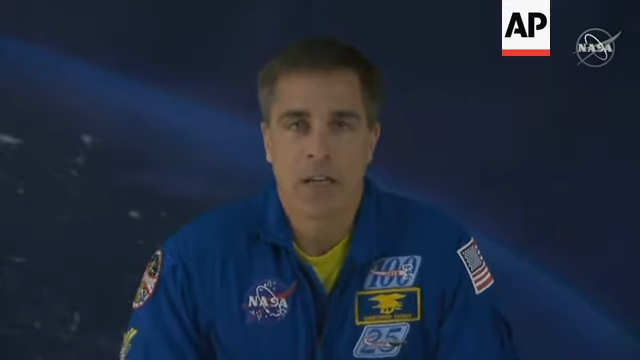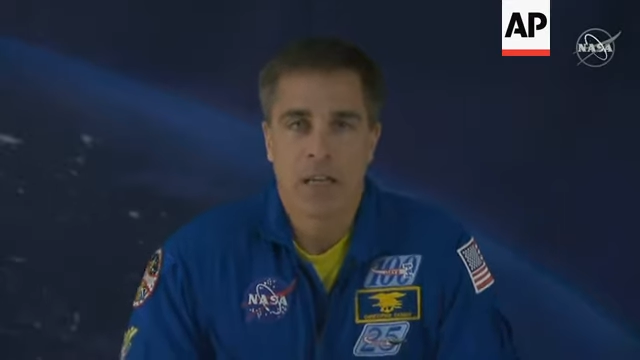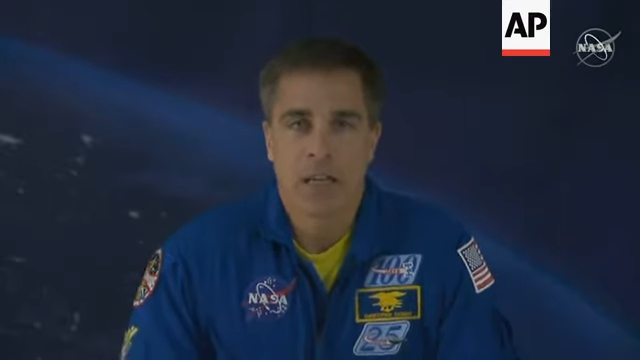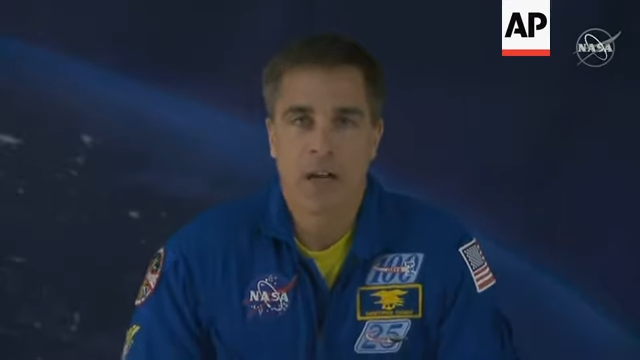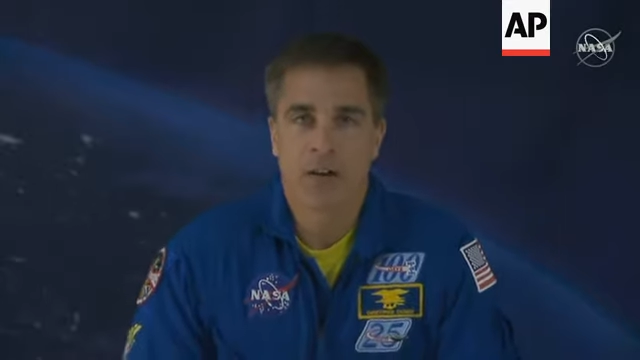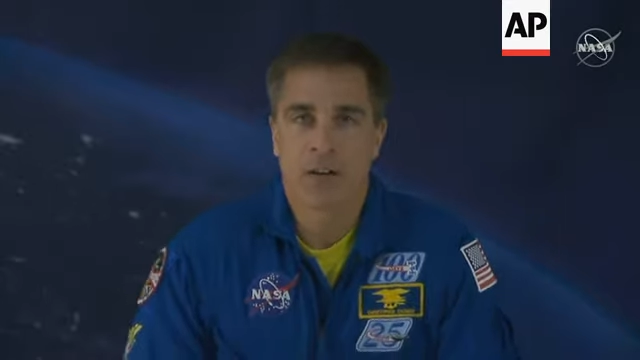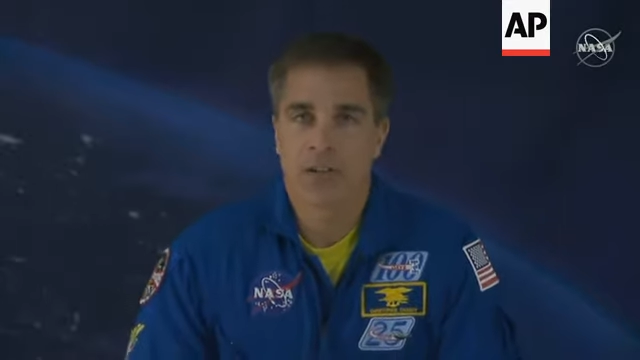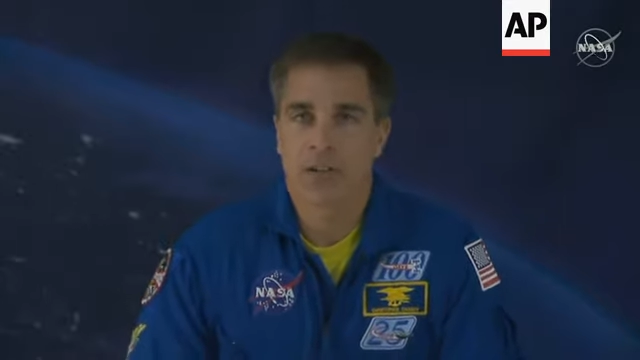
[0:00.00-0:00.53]

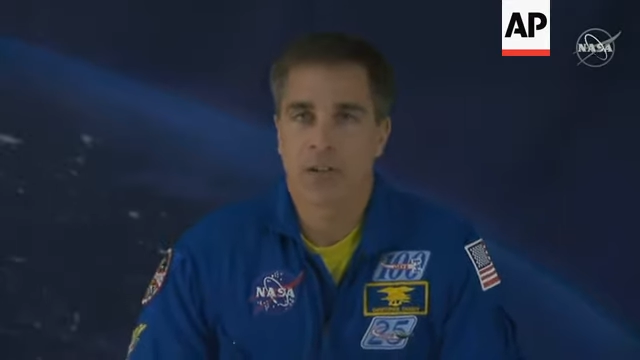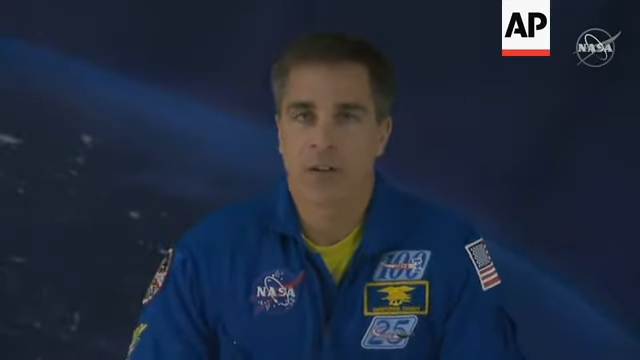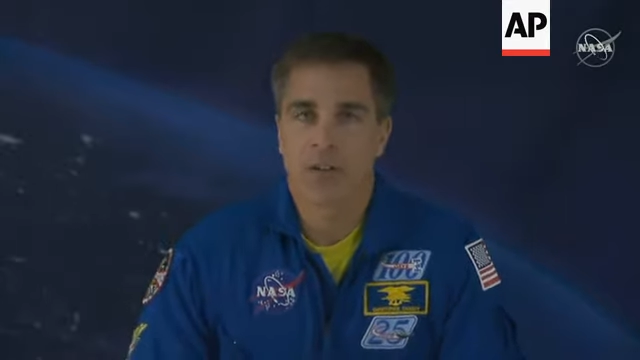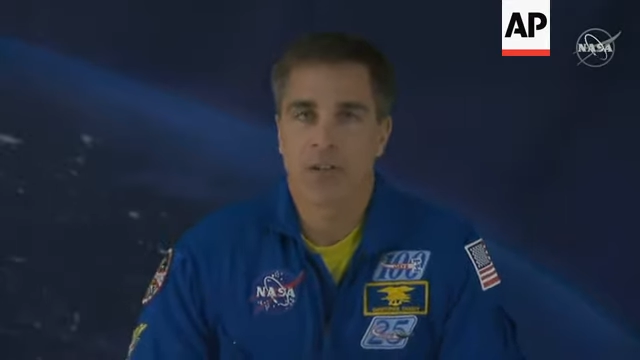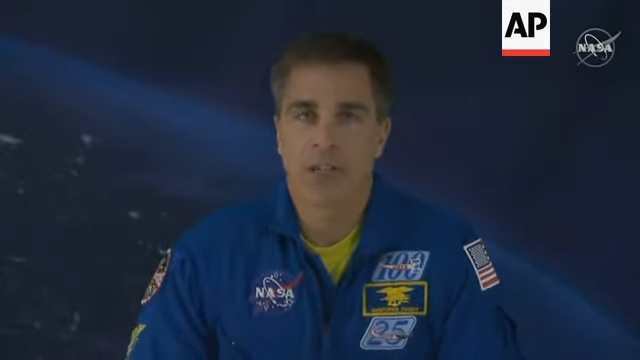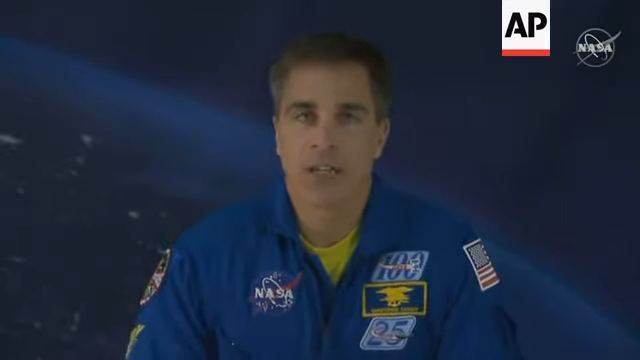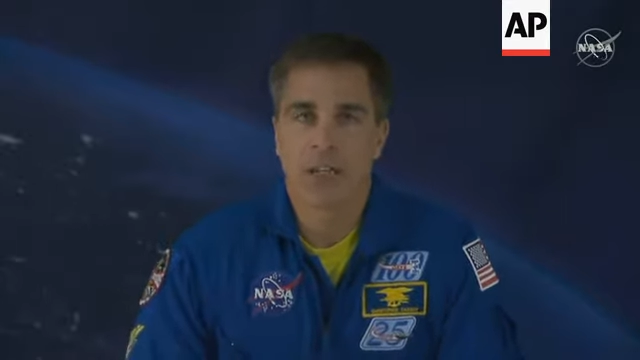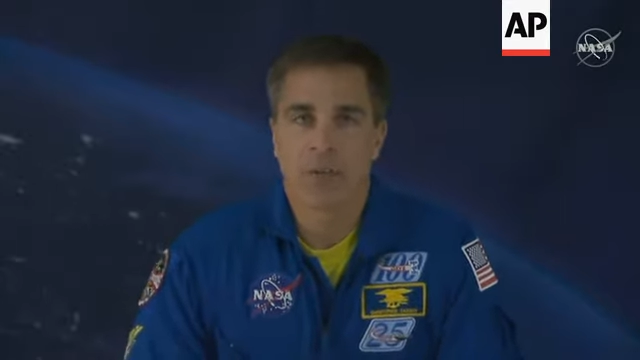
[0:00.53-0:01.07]
Here in Star
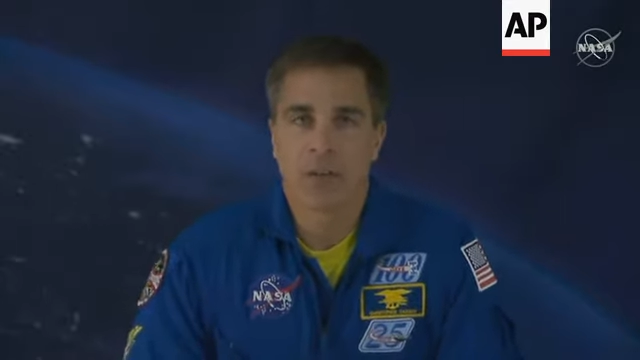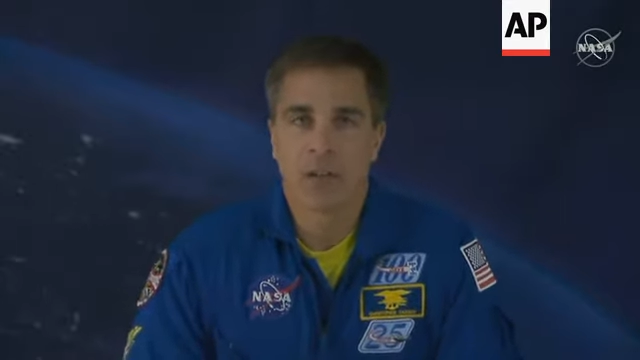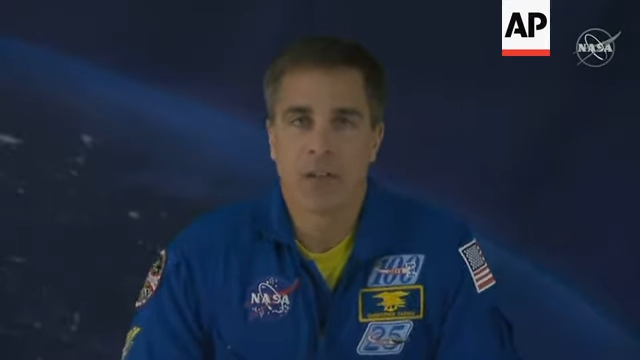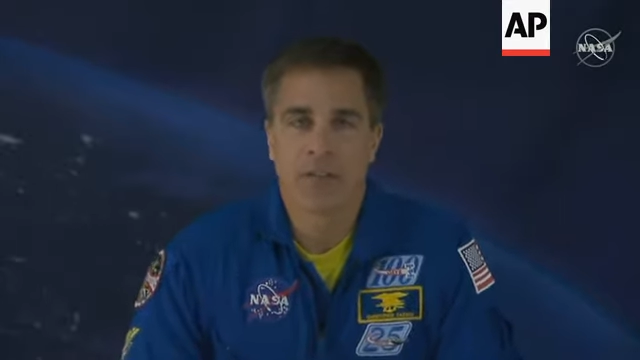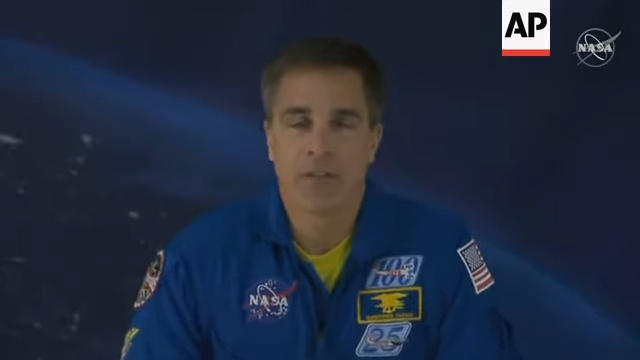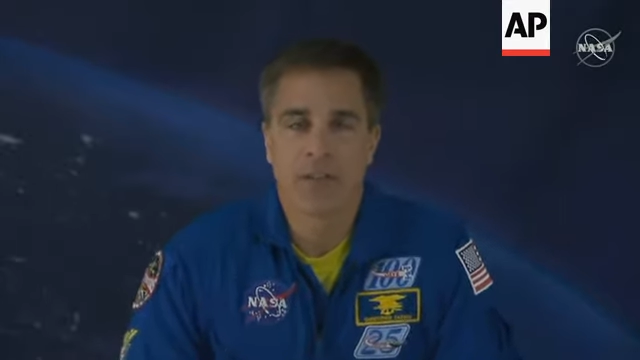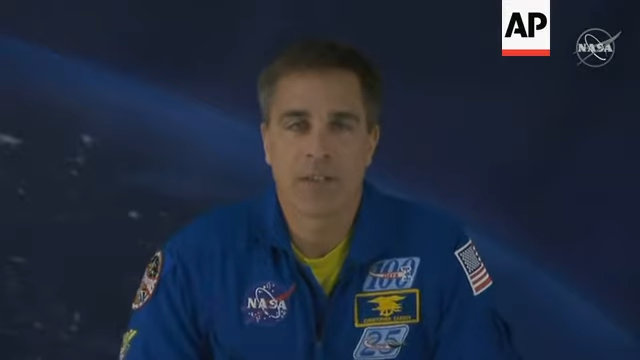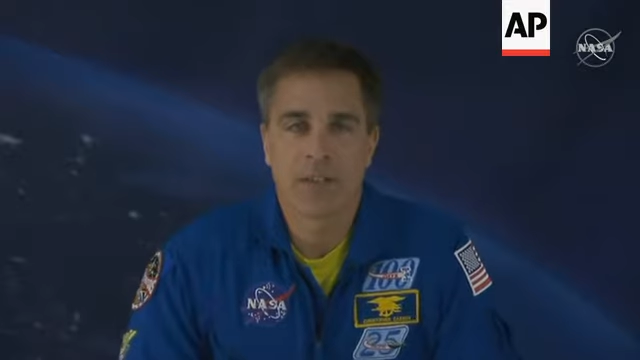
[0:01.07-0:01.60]
City, we
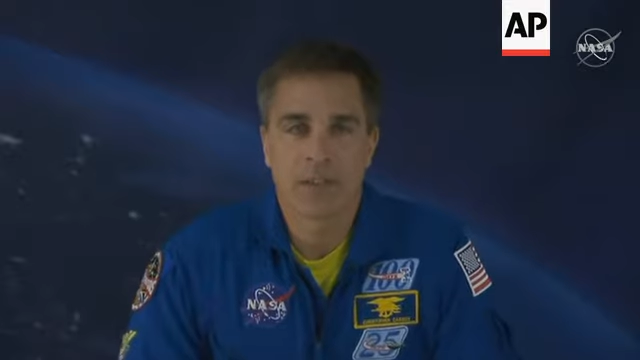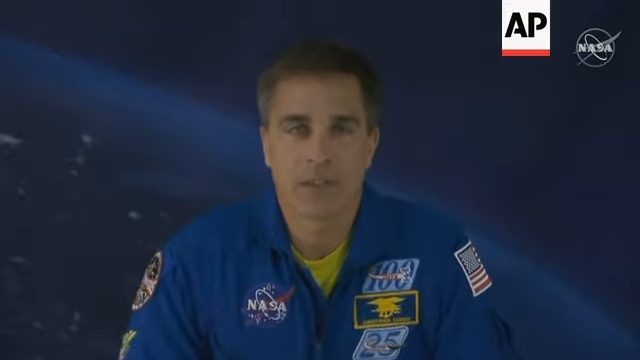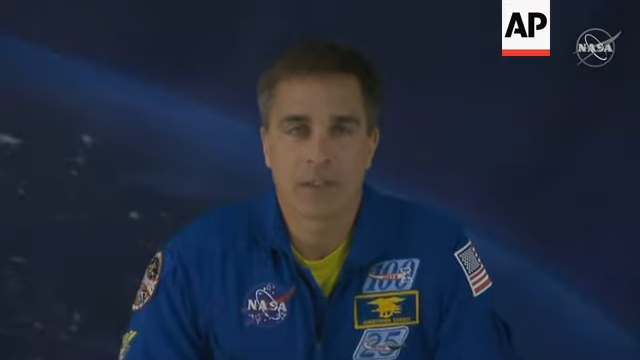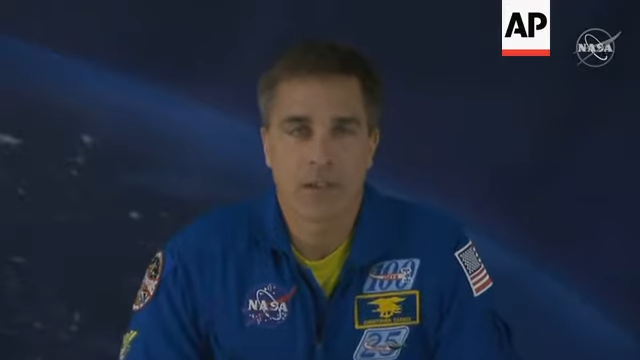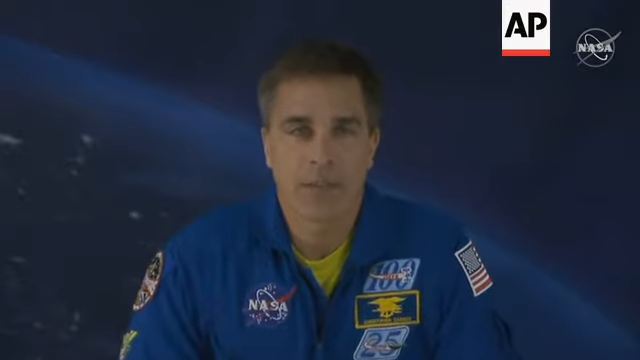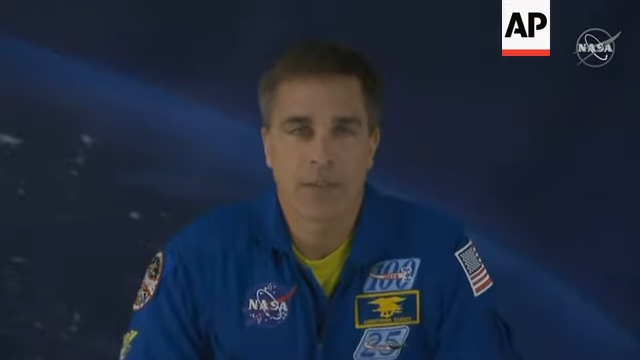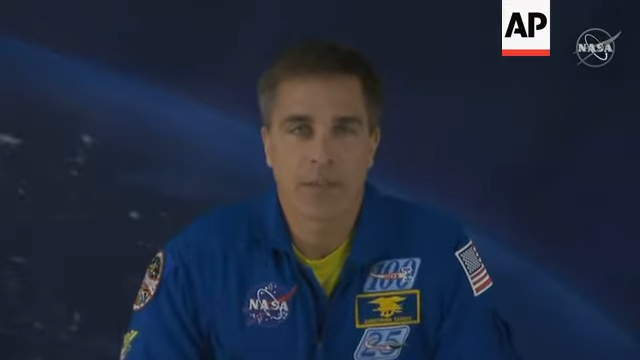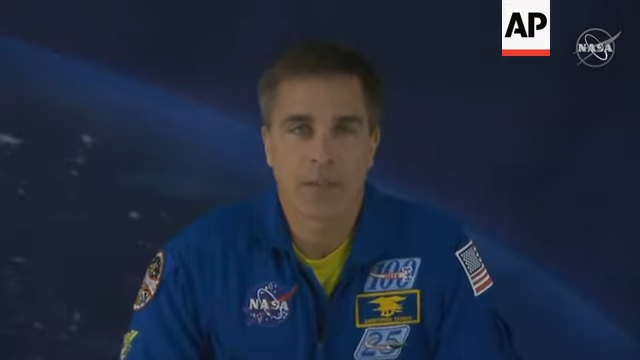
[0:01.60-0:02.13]
live in these
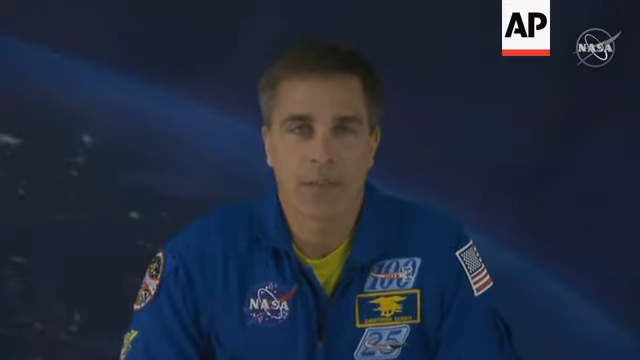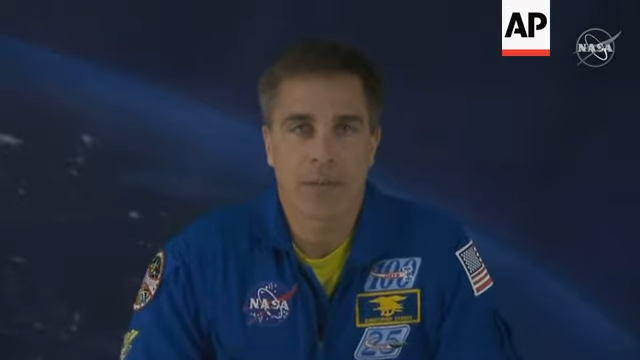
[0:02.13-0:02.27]
uh,